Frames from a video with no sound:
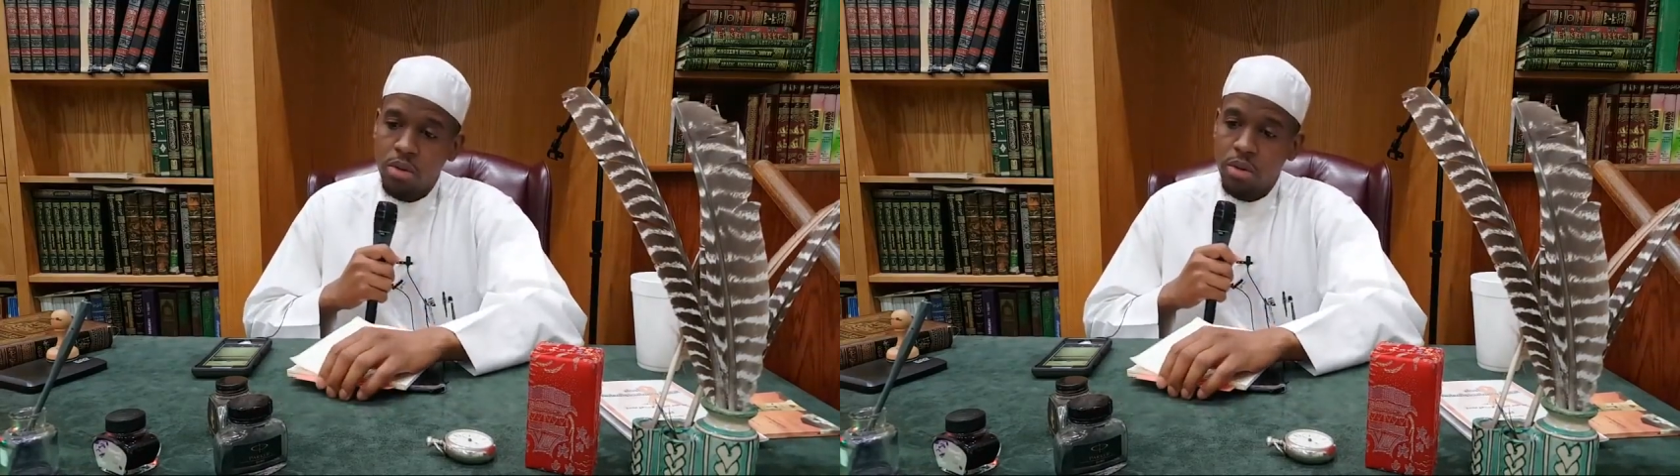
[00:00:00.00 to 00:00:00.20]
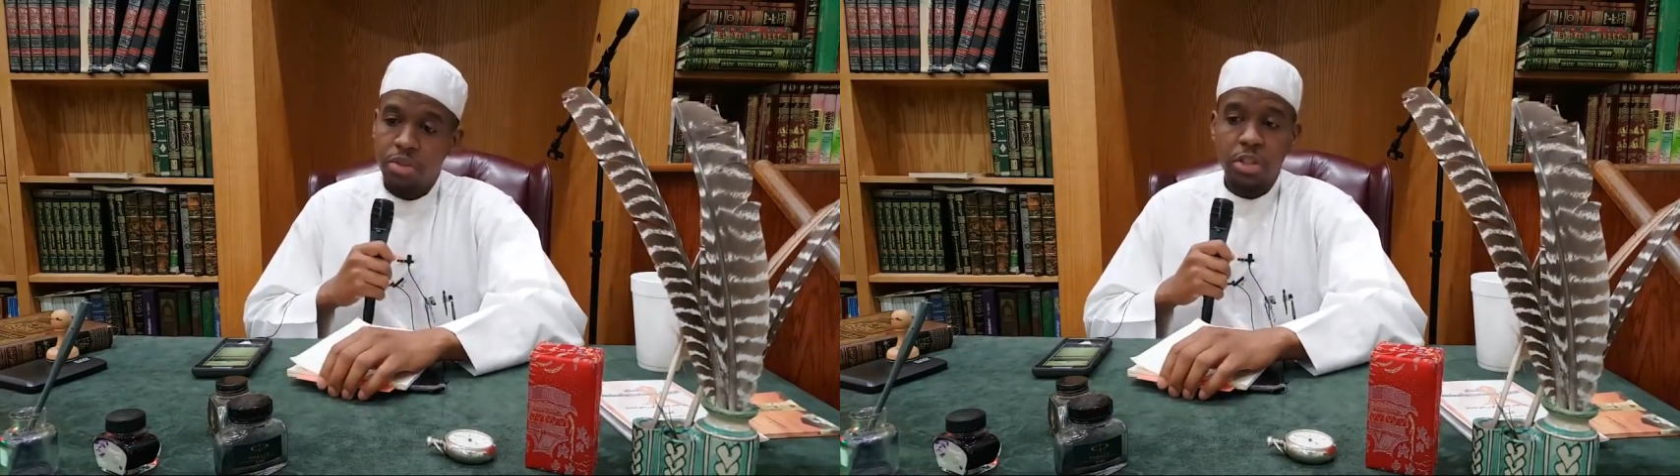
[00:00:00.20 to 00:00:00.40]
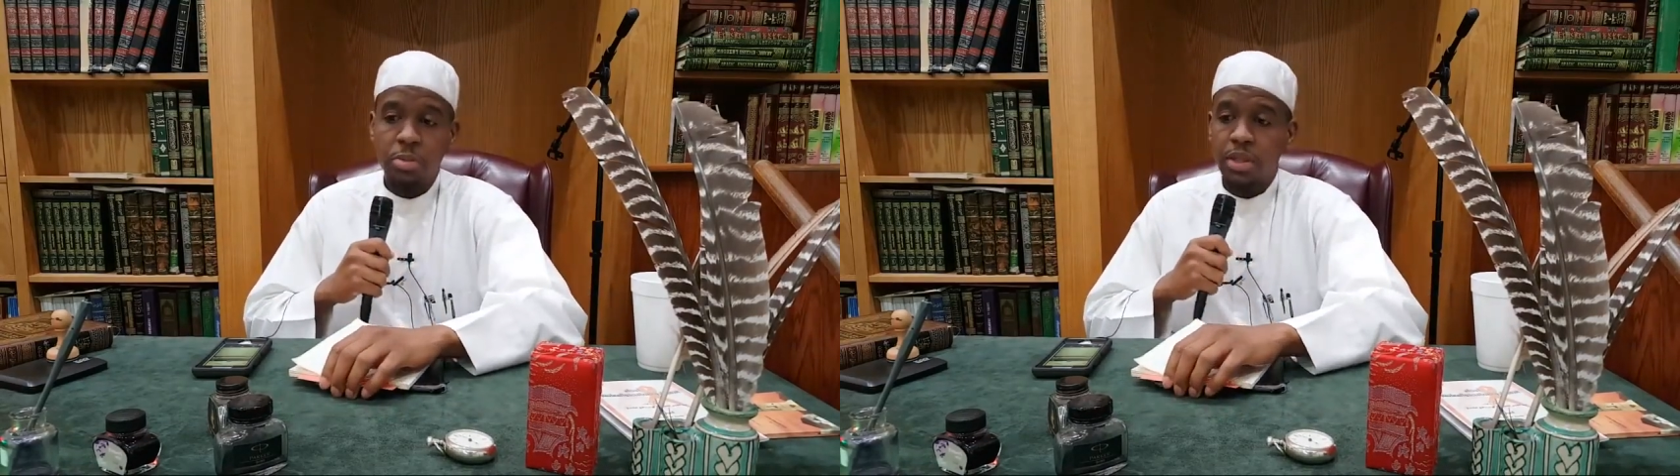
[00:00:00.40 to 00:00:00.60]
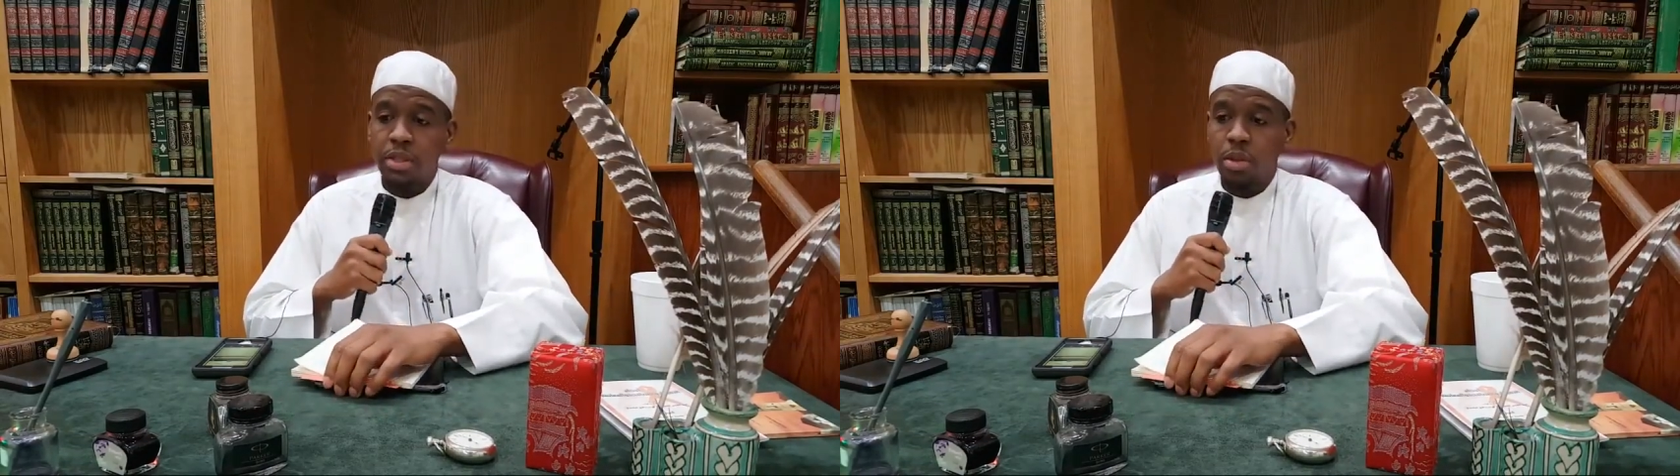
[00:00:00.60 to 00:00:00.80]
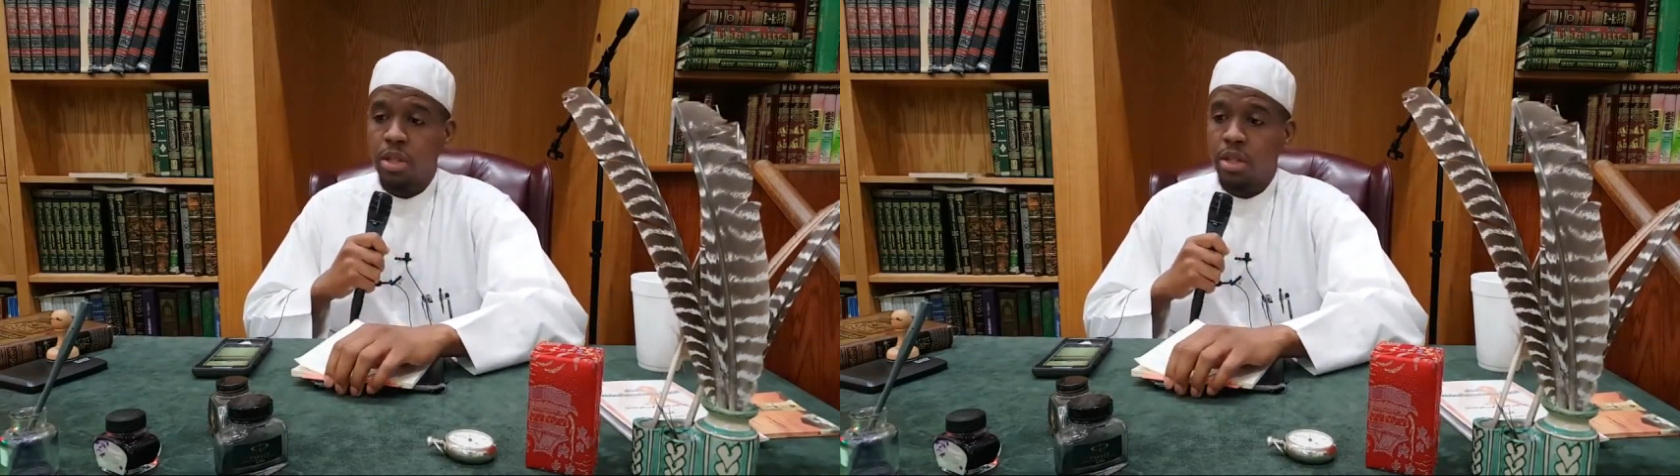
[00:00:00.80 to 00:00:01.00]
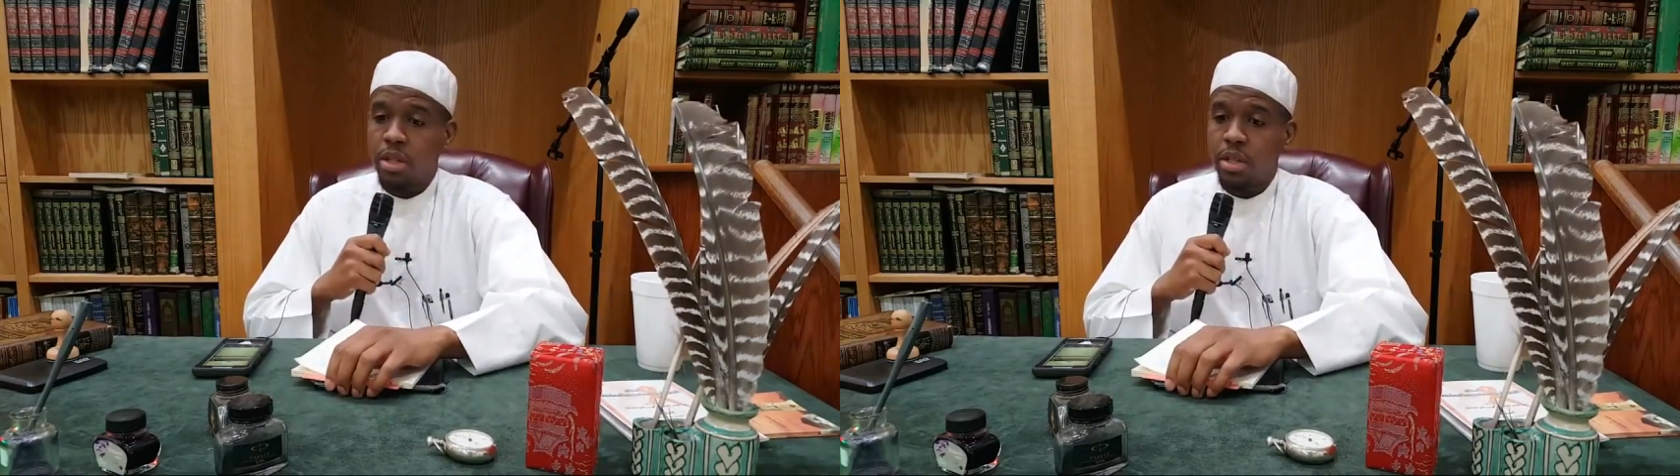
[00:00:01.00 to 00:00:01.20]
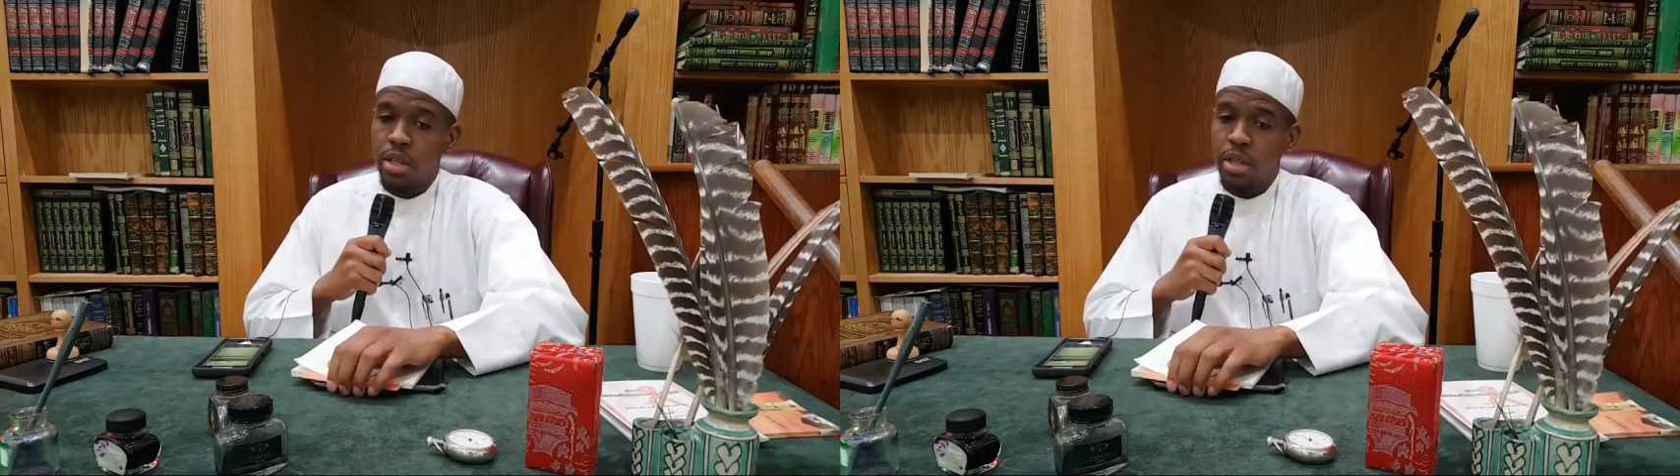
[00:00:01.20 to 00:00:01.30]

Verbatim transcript: If you can speak to one of the